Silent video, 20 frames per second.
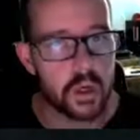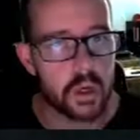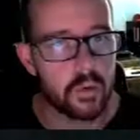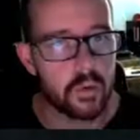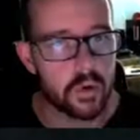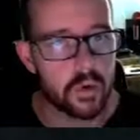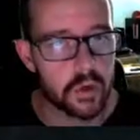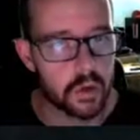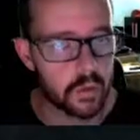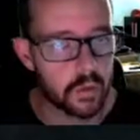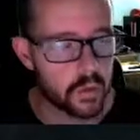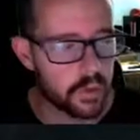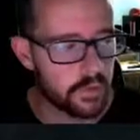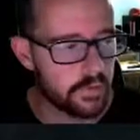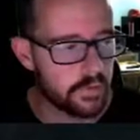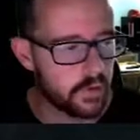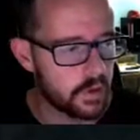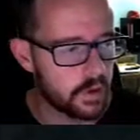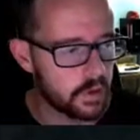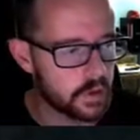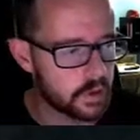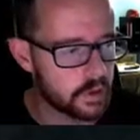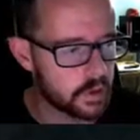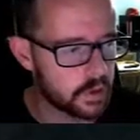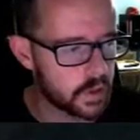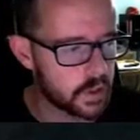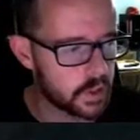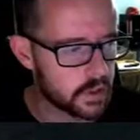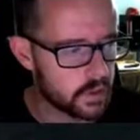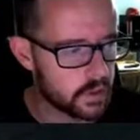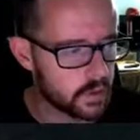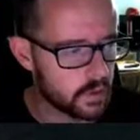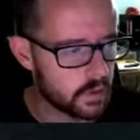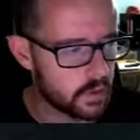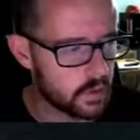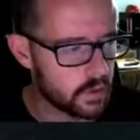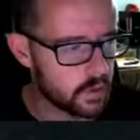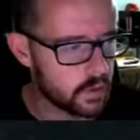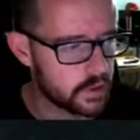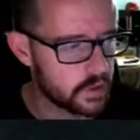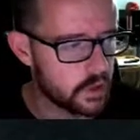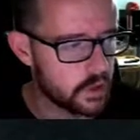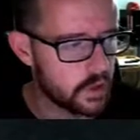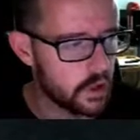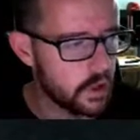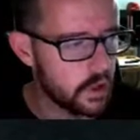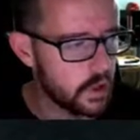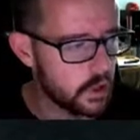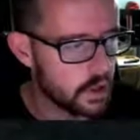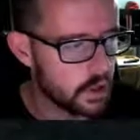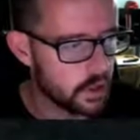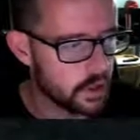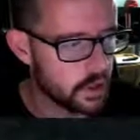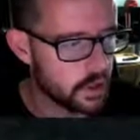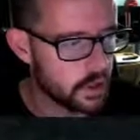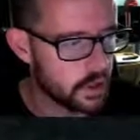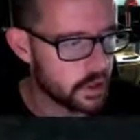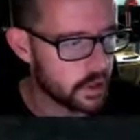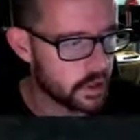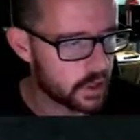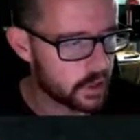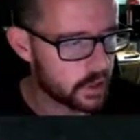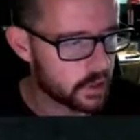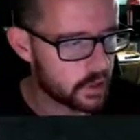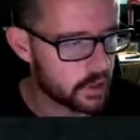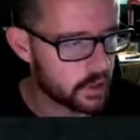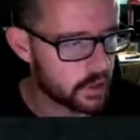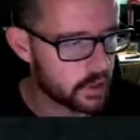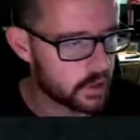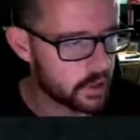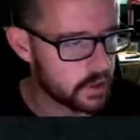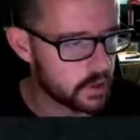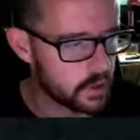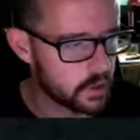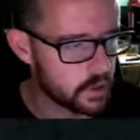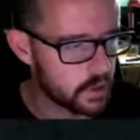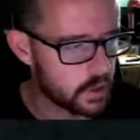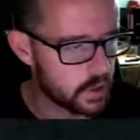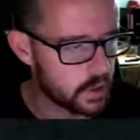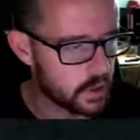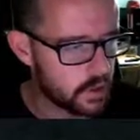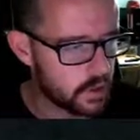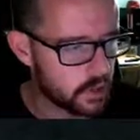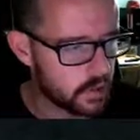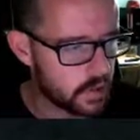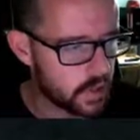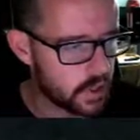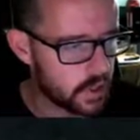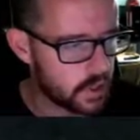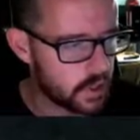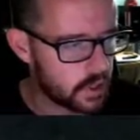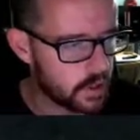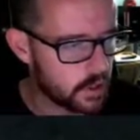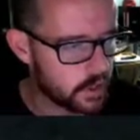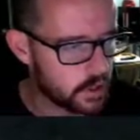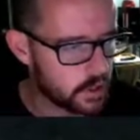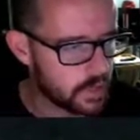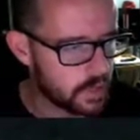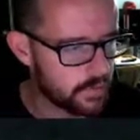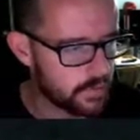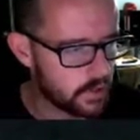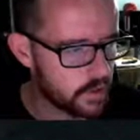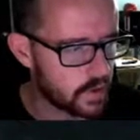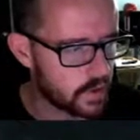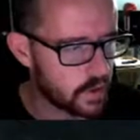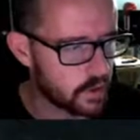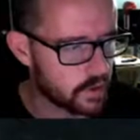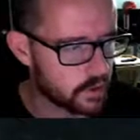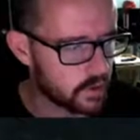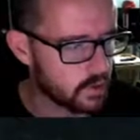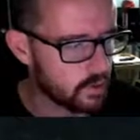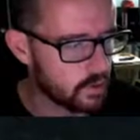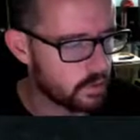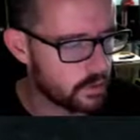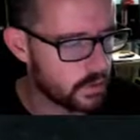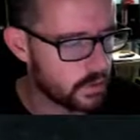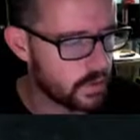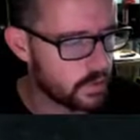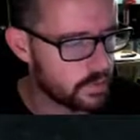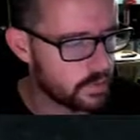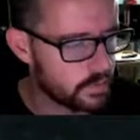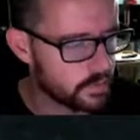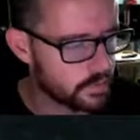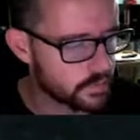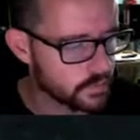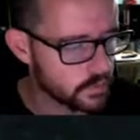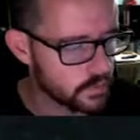Cyborg, really fun to use against zoners, and I actually think he's really underrated, and he's a fun character to play.